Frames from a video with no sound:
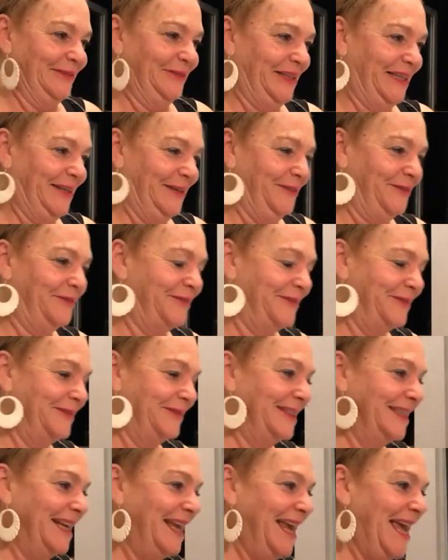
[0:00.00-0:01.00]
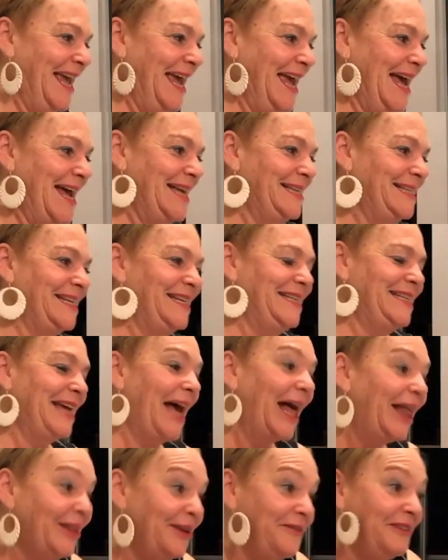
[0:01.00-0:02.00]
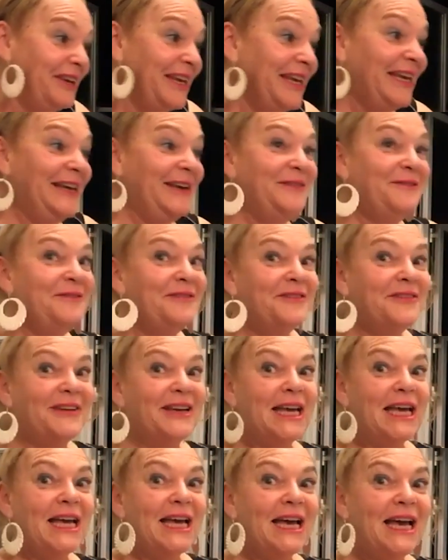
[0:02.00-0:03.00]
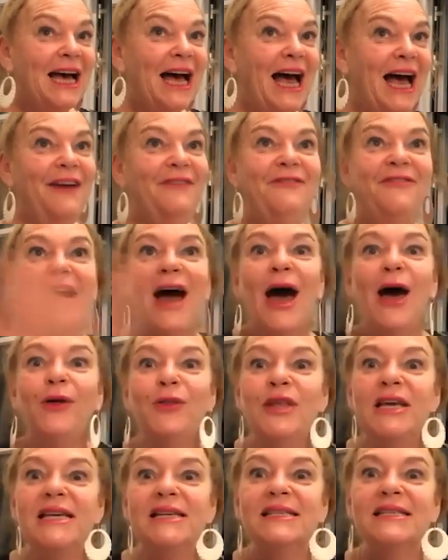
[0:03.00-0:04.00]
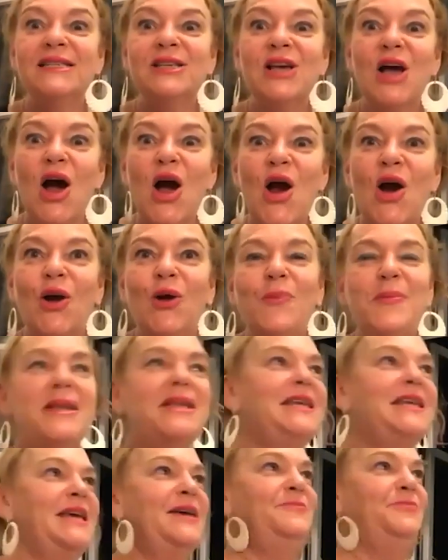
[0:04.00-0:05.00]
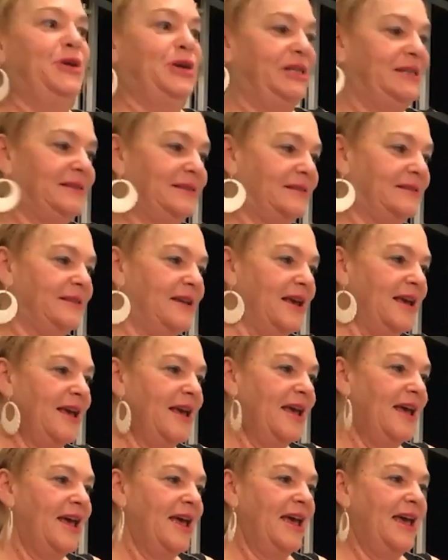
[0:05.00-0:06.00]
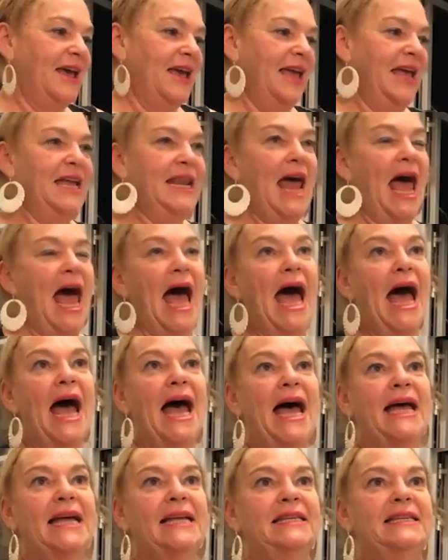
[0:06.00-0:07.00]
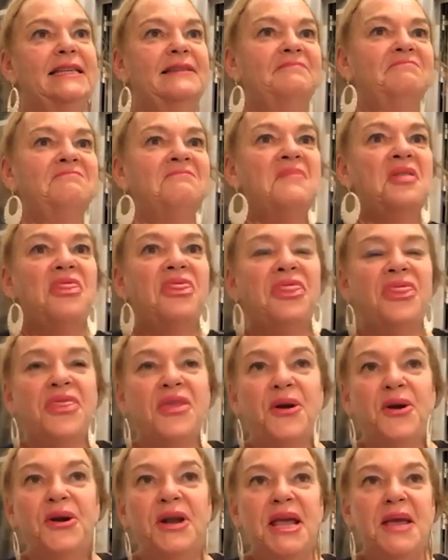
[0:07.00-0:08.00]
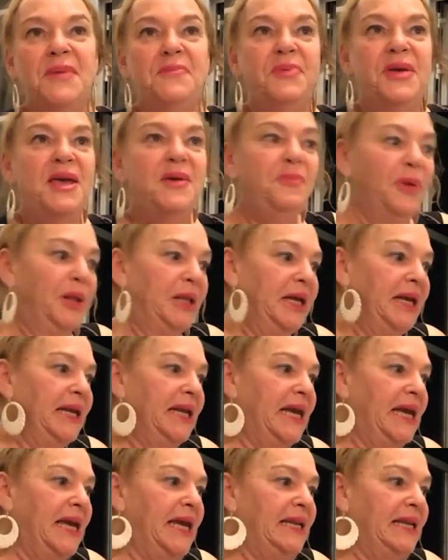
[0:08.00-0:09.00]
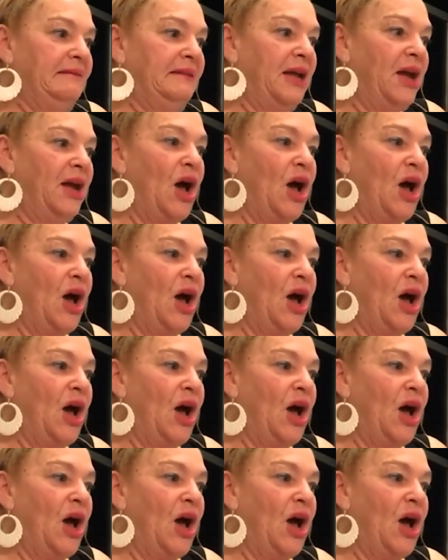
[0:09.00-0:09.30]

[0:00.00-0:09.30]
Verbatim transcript: Aviv. And in Tel Aviv, I found this urban kibbutz it had 30 people in it,